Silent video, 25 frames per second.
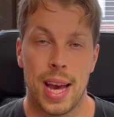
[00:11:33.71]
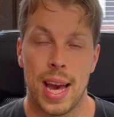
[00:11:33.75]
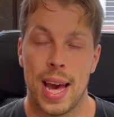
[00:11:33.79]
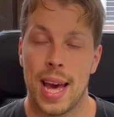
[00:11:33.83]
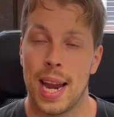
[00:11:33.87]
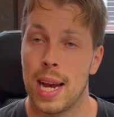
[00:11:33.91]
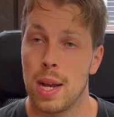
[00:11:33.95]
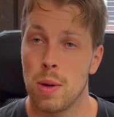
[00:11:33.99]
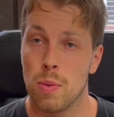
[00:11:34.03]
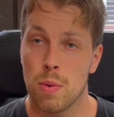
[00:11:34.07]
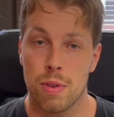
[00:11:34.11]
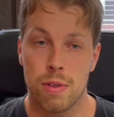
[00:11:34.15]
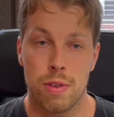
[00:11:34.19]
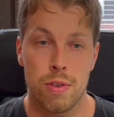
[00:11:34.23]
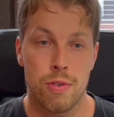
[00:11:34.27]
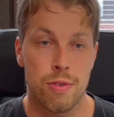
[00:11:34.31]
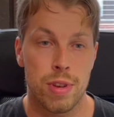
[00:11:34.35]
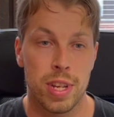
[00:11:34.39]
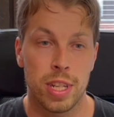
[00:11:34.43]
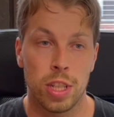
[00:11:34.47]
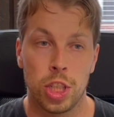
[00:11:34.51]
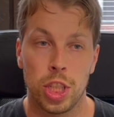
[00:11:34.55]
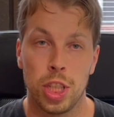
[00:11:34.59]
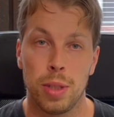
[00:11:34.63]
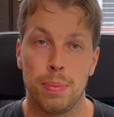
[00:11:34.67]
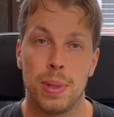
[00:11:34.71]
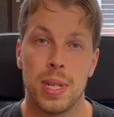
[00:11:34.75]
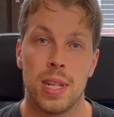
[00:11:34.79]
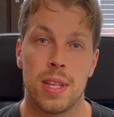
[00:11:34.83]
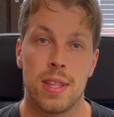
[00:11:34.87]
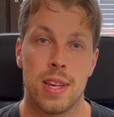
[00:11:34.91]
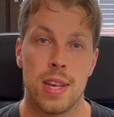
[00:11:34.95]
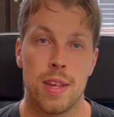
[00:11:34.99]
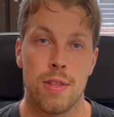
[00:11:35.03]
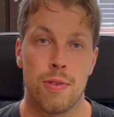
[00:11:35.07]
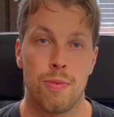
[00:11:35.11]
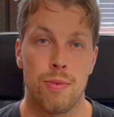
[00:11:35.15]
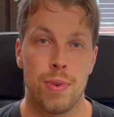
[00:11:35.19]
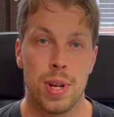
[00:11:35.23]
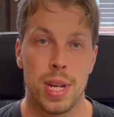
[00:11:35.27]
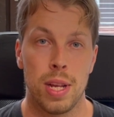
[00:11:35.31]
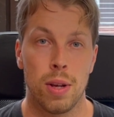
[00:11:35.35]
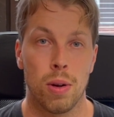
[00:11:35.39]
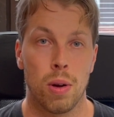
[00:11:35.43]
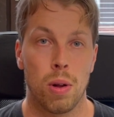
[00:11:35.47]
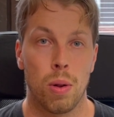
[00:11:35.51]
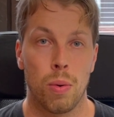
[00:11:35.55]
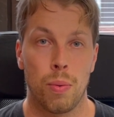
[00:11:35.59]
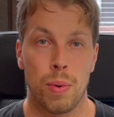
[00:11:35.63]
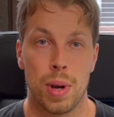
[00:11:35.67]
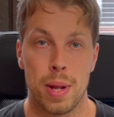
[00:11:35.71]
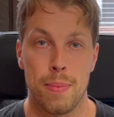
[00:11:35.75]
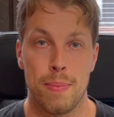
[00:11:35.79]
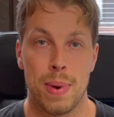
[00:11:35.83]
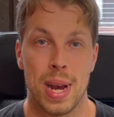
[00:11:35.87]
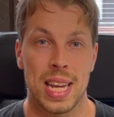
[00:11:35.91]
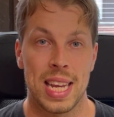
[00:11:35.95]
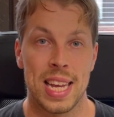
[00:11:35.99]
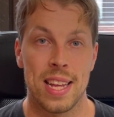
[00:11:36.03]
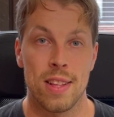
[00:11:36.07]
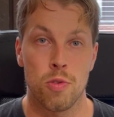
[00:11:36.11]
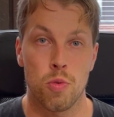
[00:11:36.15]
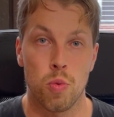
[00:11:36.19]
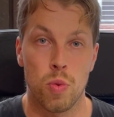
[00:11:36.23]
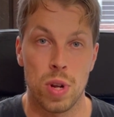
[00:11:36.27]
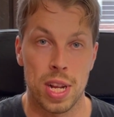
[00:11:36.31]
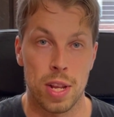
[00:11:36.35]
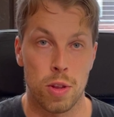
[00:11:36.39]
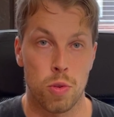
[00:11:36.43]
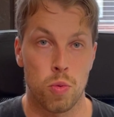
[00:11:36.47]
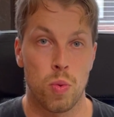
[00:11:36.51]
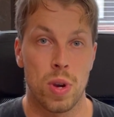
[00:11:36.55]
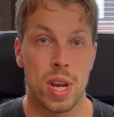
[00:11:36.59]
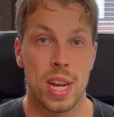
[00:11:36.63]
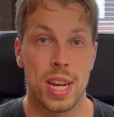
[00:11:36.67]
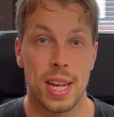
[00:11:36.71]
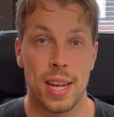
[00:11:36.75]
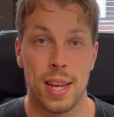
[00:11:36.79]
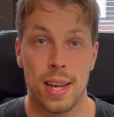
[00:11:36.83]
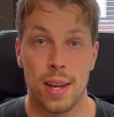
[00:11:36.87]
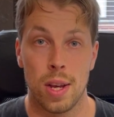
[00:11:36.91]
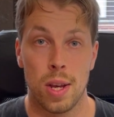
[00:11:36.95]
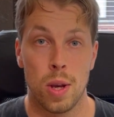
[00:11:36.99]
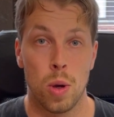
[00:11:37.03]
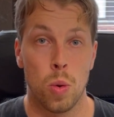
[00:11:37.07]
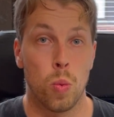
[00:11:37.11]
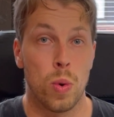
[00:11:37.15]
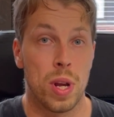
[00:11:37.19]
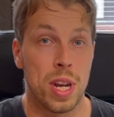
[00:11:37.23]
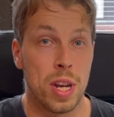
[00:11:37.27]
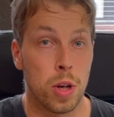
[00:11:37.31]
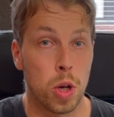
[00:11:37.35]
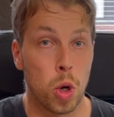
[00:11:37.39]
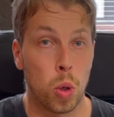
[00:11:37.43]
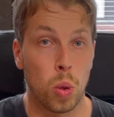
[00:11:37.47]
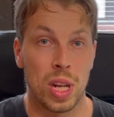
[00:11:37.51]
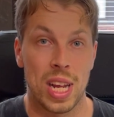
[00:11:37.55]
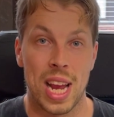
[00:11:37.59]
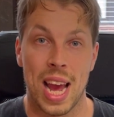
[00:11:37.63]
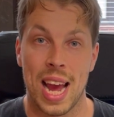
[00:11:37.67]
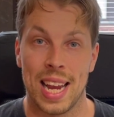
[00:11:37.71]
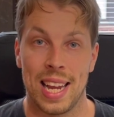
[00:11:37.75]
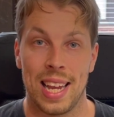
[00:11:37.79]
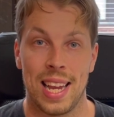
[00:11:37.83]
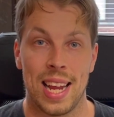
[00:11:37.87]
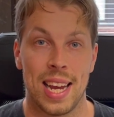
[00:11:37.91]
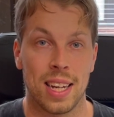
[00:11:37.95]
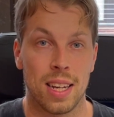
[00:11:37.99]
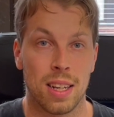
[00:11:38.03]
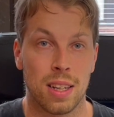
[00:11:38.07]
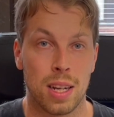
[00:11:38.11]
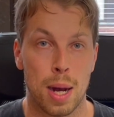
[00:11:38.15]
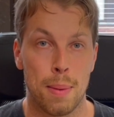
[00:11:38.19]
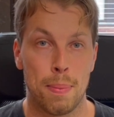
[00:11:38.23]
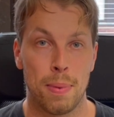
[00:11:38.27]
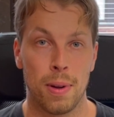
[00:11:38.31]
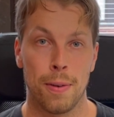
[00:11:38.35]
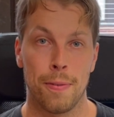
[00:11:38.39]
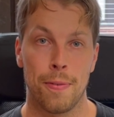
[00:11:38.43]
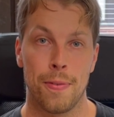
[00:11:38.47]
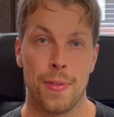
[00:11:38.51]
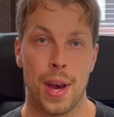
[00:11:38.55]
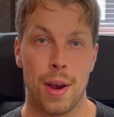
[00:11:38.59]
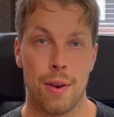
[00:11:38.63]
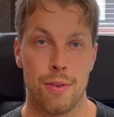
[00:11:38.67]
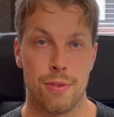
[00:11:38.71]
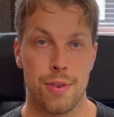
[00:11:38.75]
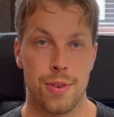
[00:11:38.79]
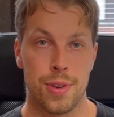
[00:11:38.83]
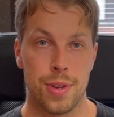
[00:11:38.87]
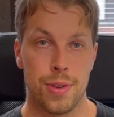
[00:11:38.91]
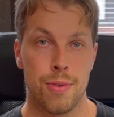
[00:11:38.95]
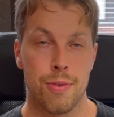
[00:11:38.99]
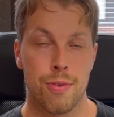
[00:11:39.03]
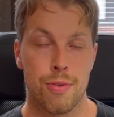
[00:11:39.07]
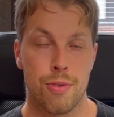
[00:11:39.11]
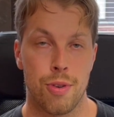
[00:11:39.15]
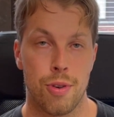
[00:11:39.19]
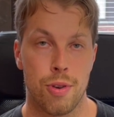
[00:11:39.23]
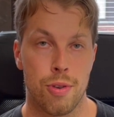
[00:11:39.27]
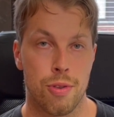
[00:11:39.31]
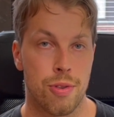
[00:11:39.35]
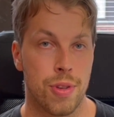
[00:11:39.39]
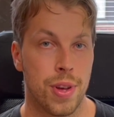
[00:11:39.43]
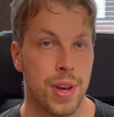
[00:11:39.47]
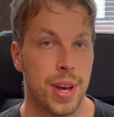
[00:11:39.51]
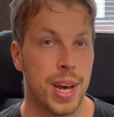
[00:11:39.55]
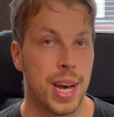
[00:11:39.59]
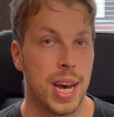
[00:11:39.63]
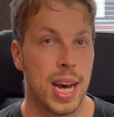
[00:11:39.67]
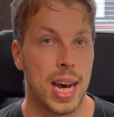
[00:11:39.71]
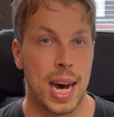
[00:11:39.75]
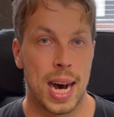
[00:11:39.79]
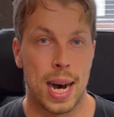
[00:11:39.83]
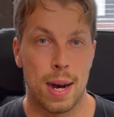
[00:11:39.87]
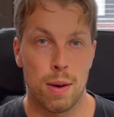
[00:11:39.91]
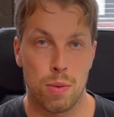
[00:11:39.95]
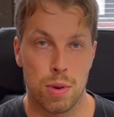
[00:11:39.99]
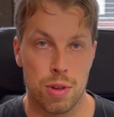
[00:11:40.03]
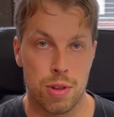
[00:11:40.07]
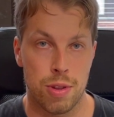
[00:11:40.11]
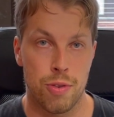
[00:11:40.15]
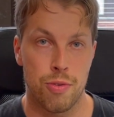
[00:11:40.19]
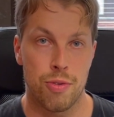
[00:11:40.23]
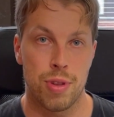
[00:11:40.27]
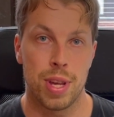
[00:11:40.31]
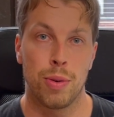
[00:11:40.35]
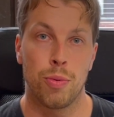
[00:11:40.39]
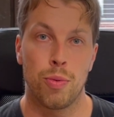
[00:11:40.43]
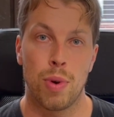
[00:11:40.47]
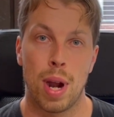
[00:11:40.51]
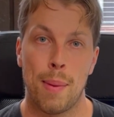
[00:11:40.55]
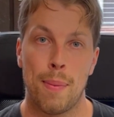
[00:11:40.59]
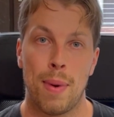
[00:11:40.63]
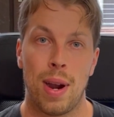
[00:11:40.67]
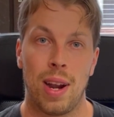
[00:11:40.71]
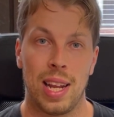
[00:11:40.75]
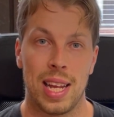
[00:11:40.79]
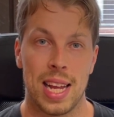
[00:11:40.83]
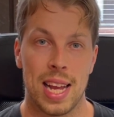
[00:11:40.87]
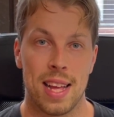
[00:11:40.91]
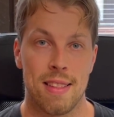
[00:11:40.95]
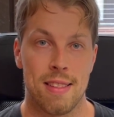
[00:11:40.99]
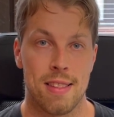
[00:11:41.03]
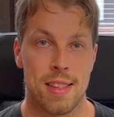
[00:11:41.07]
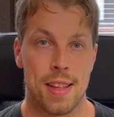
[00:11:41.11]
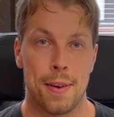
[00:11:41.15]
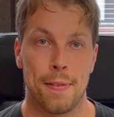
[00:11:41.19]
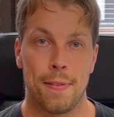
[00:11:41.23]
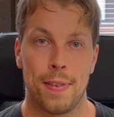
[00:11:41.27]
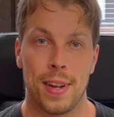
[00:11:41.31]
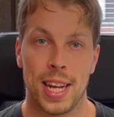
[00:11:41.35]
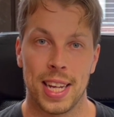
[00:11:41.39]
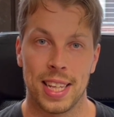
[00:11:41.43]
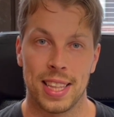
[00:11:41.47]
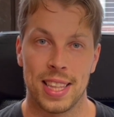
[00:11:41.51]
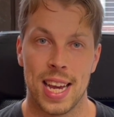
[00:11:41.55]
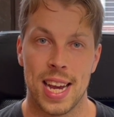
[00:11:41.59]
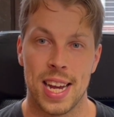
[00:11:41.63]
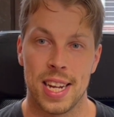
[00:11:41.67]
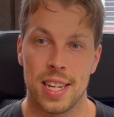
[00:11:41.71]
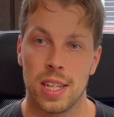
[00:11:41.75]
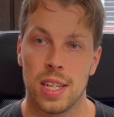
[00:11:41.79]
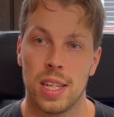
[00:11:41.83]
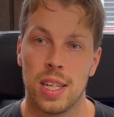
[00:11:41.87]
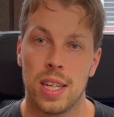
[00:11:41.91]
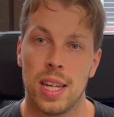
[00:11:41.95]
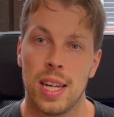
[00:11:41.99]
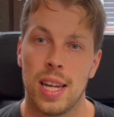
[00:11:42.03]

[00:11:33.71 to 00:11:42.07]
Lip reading: And I was using GPT-3 already back in 2020 when it only had like a couple of thousand users. I was using Grammarly and stuff like that.